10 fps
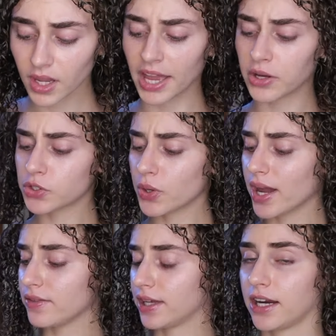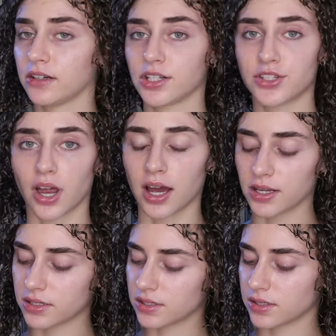I also have the
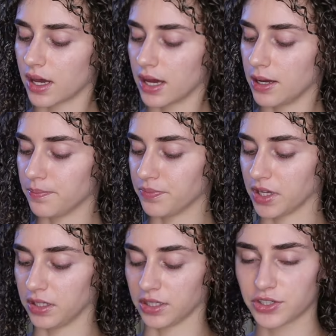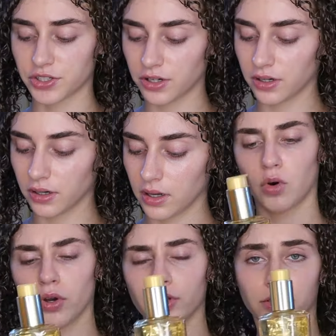Kerastase Elixir
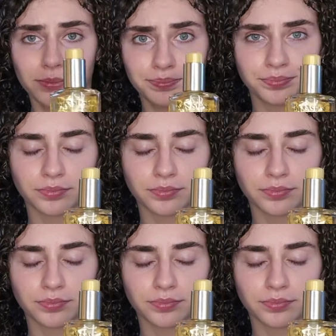Oil,